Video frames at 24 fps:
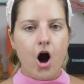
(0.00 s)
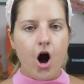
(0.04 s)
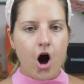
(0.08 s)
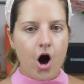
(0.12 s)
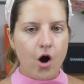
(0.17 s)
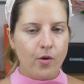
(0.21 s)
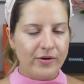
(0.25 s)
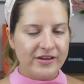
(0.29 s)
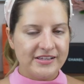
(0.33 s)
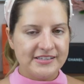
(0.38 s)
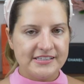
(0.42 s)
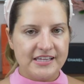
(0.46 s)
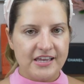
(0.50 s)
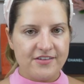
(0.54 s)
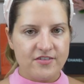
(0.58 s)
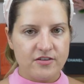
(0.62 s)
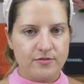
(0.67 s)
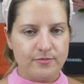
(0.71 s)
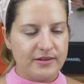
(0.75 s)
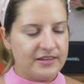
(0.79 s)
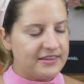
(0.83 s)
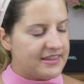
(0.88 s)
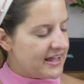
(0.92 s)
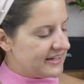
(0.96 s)
Always
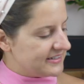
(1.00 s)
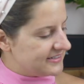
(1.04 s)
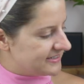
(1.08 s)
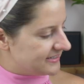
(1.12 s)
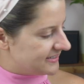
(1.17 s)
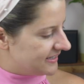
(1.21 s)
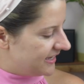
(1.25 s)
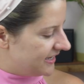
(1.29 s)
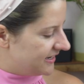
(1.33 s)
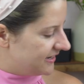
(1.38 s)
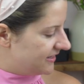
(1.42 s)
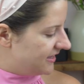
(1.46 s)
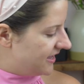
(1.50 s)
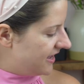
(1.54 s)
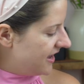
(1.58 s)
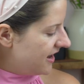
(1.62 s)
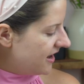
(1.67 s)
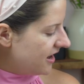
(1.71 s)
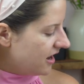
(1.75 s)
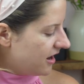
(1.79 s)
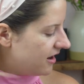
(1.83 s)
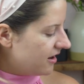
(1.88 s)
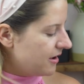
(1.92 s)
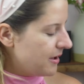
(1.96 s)
giving me that
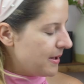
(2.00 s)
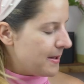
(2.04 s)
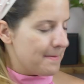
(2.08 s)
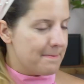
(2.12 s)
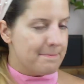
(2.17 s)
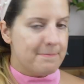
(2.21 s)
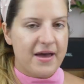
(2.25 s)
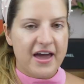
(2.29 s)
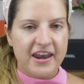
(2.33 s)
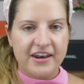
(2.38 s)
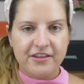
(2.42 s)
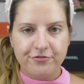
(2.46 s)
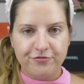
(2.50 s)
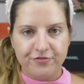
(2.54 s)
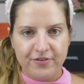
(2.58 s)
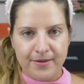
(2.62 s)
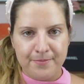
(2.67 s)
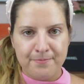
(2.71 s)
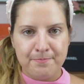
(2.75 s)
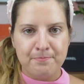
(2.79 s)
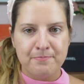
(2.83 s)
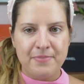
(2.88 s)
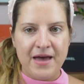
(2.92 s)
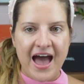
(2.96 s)
skincare
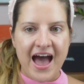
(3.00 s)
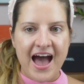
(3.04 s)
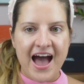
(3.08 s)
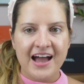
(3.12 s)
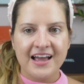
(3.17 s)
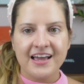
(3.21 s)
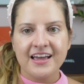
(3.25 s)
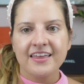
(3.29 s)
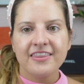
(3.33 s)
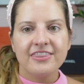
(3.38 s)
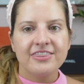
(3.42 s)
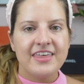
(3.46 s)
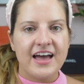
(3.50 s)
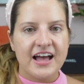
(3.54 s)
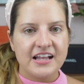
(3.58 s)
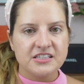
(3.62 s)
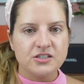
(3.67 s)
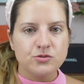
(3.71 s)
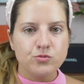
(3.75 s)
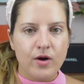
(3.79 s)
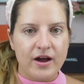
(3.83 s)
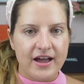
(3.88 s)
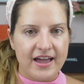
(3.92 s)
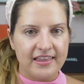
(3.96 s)
benefit back.
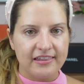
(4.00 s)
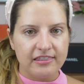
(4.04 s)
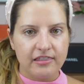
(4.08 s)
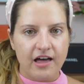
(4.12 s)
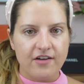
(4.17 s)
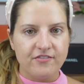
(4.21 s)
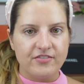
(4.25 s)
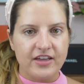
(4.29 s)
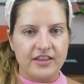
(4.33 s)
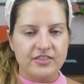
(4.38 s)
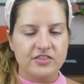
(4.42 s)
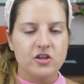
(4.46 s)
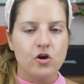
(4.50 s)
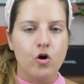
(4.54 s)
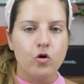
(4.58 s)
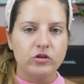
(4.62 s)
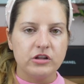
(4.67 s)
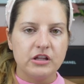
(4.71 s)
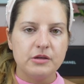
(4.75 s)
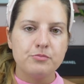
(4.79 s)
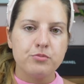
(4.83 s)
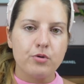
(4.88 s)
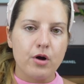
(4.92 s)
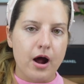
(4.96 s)
That's why I love it. The
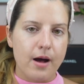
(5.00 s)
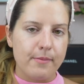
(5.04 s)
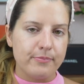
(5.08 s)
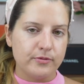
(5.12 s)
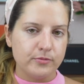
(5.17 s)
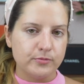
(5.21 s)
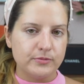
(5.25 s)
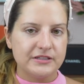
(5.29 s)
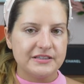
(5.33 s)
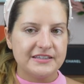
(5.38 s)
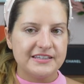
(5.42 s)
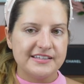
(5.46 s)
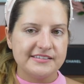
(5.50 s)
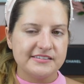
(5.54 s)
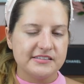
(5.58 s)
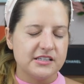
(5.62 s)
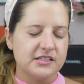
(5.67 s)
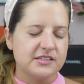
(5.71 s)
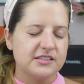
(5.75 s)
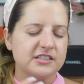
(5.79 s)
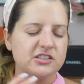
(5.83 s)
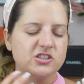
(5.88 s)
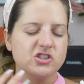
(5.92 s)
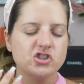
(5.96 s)
only problem with this
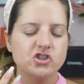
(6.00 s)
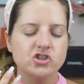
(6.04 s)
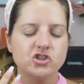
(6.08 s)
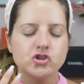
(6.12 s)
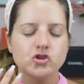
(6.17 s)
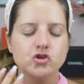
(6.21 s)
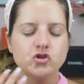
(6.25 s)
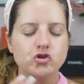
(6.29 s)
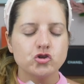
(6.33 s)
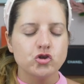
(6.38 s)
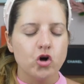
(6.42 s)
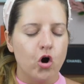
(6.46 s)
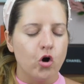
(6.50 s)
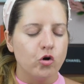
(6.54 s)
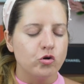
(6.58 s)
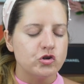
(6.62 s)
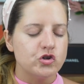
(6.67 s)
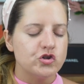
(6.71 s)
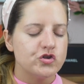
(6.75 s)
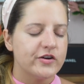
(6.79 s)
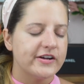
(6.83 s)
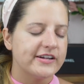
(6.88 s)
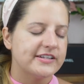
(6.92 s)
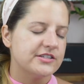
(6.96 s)
is it's just so
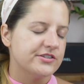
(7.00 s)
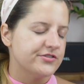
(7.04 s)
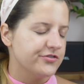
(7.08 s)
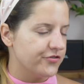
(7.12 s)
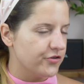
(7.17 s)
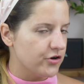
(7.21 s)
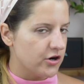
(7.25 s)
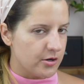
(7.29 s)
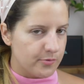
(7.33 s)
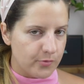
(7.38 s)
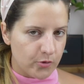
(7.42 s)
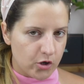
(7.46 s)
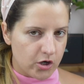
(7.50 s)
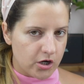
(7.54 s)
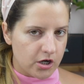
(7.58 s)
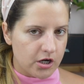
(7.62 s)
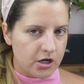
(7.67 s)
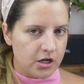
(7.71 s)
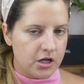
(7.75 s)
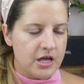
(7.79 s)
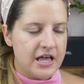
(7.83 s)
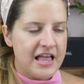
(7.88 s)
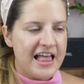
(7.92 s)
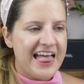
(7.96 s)

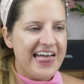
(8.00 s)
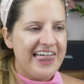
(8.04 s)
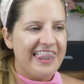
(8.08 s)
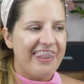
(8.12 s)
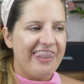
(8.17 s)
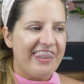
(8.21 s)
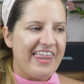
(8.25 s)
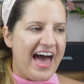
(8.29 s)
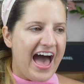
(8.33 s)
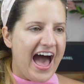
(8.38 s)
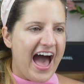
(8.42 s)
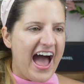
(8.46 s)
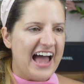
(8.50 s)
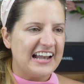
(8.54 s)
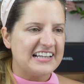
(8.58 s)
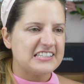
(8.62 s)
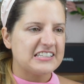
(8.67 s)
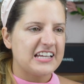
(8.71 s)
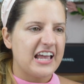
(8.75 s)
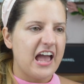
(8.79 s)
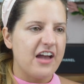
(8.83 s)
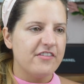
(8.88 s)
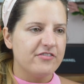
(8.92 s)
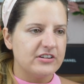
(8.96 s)
transferable
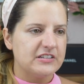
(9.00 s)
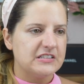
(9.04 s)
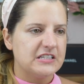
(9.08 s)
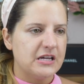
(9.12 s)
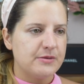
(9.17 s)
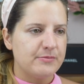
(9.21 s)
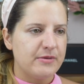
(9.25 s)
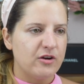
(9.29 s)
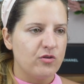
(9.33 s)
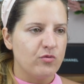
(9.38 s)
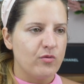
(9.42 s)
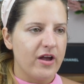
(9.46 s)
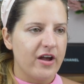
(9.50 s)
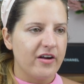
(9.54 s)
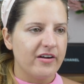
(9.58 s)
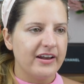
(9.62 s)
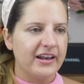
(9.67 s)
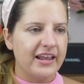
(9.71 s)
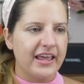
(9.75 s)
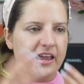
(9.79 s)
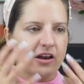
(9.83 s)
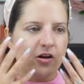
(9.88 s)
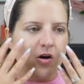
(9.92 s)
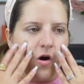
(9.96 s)
that every time I wear
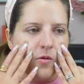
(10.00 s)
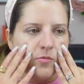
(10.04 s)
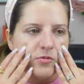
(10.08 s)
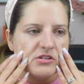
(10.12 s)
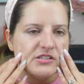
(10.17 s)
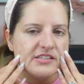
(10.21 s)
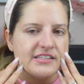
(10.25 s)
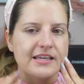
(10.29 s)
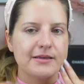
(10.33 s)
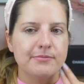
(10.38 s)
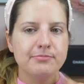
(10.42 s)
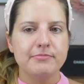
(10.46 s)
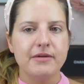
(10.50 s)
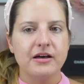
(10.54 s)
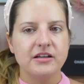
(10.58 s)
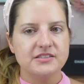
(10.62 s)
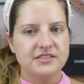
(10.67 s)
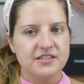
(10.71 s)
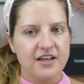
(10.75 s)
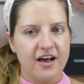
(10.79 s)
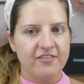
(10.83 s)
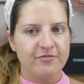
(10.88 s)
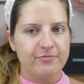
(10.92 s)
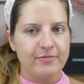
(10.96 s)
it, it almost like
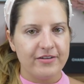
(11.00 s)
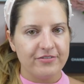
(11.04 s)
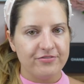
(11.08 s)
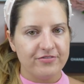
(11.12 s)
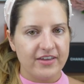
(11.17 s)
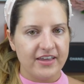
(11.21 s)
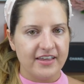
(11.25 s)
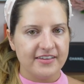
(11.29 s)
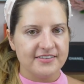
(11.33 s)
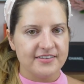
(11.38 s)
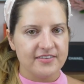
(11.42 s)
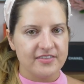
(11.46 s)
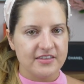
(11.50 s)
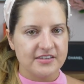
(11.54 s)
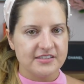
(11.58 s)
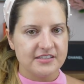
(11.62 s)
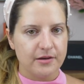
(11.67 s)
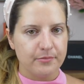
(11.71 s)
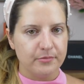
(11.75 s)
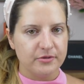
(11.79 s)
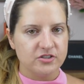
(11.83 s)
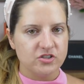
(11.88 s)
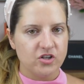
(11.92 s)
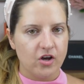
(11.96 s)
melts off my face in the
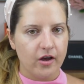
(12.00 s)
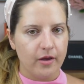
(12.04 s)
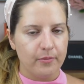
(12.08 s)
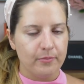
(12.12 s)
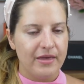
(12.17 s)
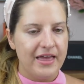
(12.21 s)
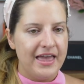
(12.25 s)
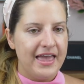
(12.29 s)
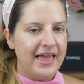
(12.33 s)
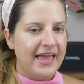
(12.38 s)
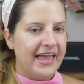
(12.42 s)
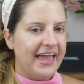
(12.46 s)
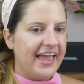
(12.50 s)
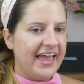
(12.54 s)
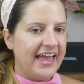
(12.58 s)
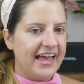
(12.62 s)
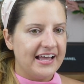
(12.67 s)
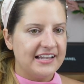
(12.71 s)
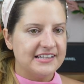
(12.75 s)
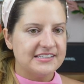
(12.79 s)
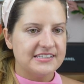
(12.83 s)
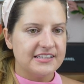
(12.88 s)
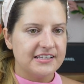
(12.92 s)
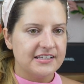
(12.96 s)
summertime.
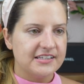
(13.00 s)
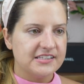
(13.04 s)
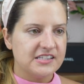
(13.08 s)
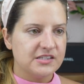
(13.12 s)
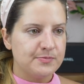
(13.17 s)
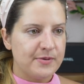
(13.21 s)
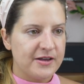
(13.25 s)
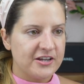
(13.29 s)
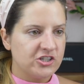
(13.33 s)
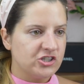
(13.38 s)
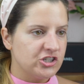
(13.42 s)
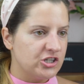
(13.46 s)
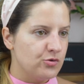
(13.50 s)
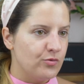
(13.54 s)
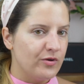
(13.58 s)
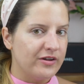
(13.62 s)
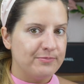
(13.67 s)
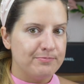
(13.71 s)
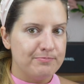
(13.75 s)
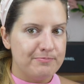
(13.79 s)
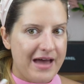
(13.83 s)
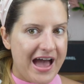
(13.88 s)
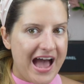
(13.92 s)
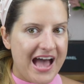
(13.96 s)
And especially
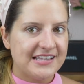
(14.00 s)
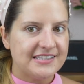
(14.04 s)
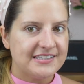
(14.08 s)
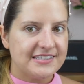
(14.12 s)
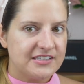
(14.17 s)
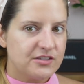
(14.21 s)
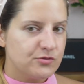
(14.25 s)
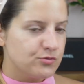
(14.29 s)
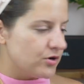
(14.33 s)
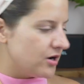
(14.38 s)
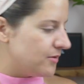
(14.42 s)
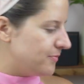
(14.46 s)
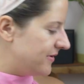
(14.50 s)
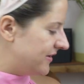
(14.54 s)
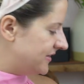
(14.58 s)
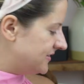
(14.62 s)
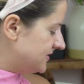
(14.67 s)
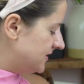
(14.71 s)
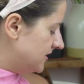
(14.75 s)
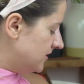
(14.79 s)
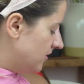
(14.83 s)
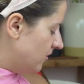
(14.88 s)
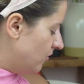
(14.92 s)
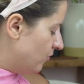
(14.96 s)
when masks were a big
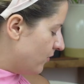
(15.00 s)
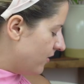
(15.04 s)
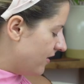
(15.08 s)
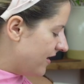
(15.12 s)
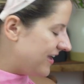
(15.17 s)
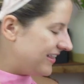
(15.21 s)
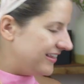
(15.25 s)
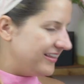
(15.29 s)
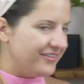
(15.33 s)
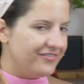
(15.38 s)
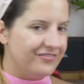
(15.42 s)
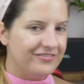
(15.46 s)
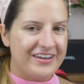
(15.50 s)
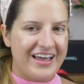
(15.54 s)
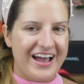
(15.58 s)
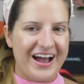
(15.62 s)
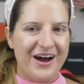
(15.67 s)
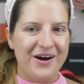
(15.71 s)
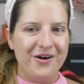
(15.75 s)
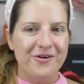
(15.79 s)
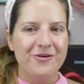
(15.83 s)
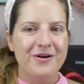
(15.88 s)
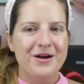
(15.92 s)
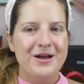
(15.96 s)
deal where I live
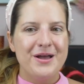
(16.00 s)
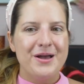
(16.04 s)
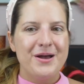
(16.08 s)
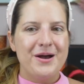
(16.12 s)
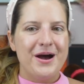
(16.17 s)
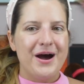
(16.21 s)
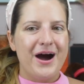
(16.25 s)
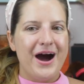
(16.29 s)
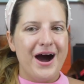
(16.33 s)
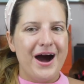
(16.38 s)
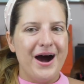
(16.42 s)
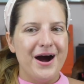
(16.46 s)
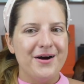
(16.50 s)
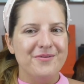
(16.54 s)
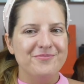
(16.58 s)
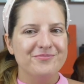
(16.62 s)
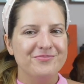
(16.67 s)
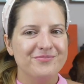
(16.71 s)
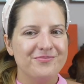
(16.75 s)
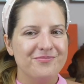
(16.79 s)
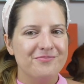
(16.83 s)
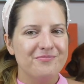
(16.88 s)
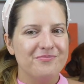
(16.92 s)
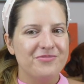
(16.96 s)
now,
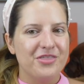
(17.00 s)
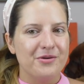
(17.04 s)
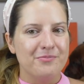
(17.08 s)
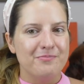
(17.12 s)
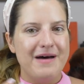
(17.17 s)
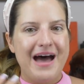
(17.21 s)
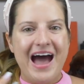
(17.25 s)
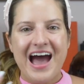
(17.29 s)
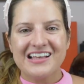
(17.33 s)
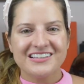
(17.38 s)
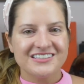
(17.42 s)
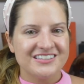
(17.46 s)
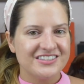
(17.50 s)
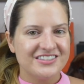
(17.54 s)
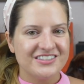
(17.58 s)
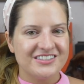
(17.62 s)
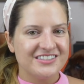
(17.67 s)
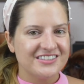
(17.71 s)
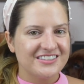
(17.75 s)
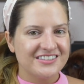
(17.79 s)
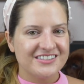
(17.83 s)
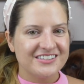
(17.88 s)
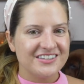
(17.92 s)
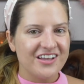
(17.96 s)
the
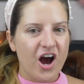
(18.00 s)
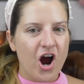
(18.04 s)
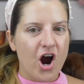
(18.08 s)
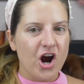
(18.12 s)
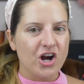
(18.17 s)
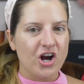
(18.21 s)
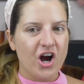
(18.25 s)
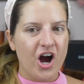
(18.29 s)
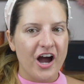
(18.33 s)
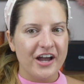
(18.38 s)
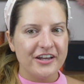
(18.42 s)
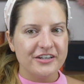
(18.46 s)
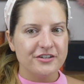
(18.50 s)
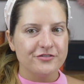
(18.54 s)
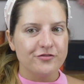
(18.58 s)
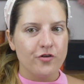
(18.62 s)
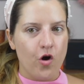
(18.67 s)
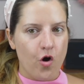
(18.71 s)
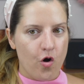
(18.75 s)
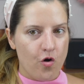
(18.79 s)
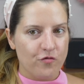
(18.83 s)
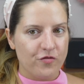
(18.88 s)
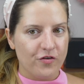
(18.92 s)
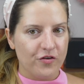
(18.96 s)
masks are kind of
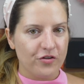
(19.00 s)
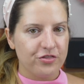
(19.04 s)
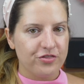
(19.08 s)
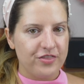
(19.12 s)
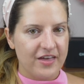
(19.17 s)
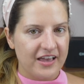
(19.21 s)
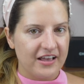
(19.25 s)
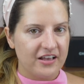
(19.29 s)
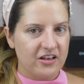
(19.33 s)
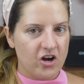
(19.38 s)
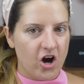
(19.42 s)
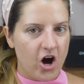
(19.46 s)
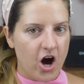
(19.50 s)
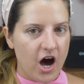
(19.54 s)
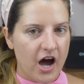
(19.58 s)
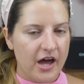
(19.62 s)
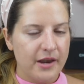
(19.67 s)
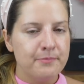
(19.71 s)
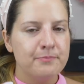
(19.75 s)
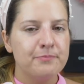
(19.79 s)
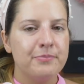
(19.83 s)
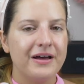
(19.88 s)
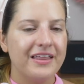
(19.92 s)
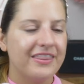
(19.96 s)
over, thank
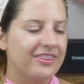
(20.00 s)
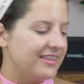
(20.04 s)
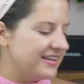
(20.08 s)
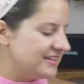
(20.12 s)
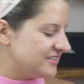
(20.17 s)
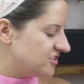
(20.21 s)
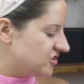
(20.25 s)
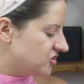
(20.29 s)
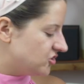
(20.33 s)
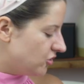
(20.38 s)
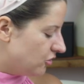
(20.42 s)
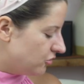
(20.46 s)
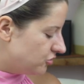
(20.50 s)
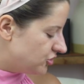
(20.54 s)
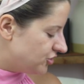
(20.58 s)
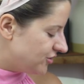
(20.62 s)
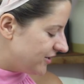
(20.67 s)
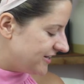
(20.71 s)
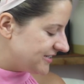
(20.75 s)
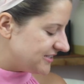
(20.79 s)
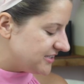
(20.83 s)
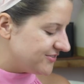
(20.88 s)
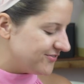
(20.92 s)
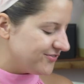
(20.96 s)
God, but it's so
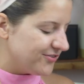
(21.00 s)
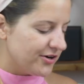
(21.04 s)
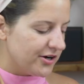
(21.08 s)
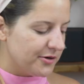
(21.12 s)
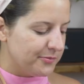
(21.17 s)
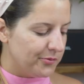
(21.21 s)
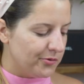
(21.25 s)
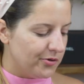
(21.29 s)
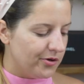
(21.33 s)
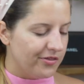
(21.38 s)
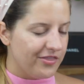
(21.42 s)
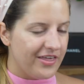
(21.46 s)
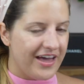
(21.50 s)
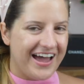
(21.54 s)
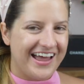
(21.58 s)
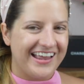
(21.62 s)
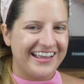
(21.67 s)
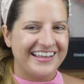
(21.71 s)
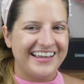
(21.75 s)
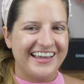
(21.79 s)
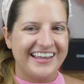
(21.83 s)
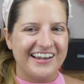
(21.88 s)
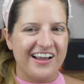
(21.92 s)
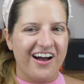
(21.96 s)
transferable
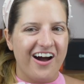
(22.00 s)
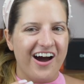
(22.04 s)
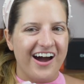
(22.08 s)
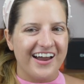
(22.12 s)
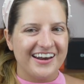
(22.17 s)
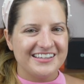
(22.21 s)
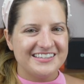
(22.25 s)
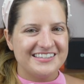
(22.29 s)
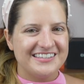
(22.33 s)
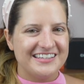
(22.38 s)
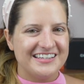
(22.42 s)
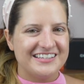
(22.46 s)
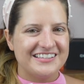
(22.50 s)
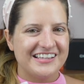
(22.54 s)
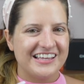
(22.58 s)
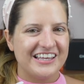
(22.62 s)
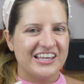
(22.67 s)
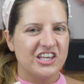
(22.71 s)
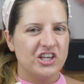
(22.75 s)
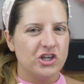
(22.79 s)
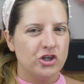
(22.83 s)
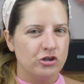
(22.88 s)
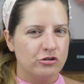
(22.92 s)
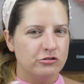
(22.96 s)
that it honestly is a
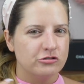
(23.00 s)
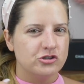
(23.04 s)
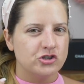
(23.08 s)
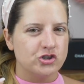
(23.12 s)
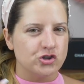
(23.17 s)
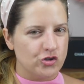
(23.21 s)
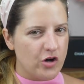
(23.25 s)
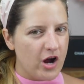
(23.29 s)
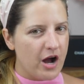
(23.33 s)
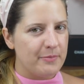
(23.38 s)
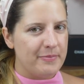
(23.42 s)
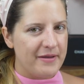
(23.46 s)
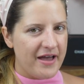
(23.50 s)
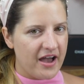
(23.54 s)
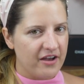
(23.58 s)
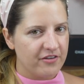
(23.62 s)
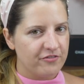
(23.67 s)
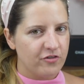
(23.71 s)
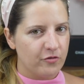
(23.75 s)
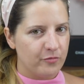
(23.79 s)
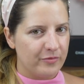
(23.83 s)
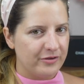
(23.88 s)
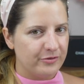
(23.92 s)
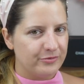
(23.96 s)
huge
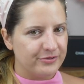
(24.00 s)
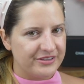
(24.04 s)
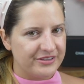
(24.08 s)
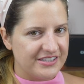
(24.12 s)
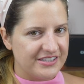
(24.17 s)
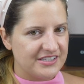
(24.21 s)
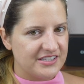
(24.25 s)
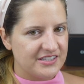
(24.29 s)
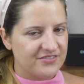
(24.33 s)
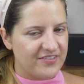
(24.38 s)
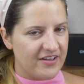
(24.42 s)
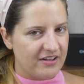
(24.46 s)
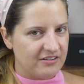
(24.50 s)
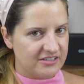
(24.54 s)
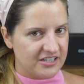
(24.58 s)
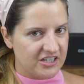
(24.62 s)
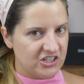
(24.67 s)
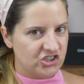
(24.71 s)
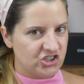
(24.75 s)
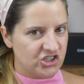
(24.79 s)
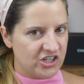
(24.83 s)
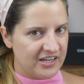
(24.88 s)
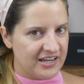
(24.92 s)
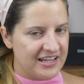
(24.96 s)
drawback for me this
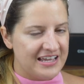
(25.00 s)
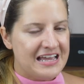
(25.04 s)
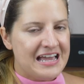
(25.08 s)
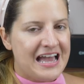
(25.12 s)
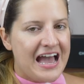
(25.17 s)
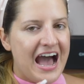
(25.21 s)
foundation.